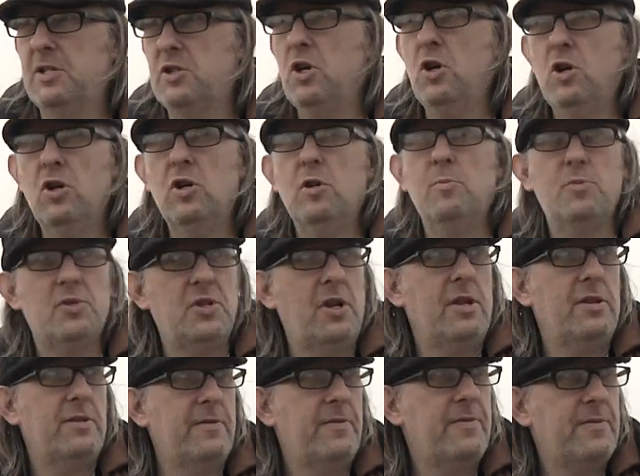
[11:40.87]
terms
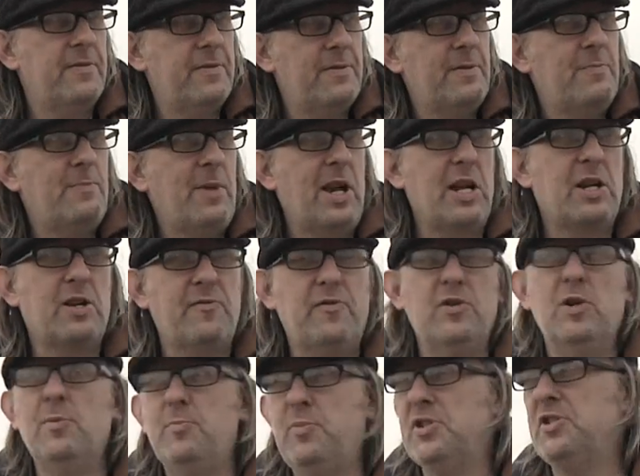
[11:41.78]
on
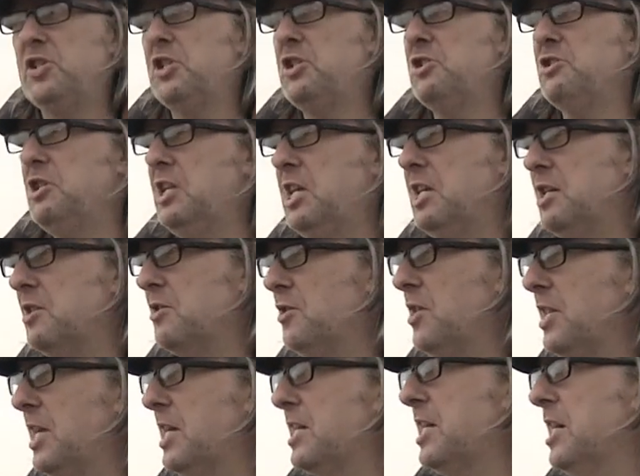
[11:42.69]
microphone positioning and
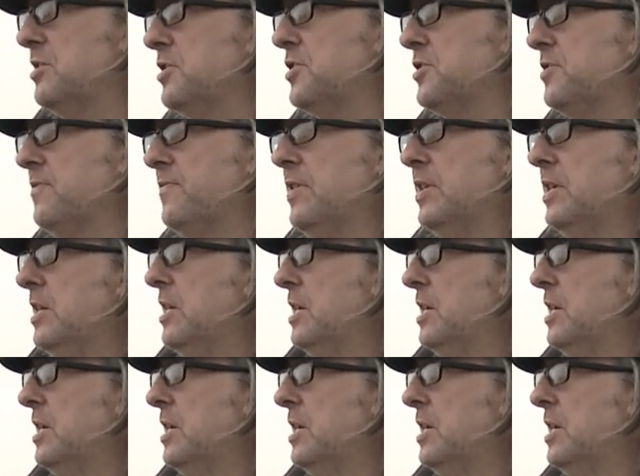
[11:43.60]
all that kind of stuff.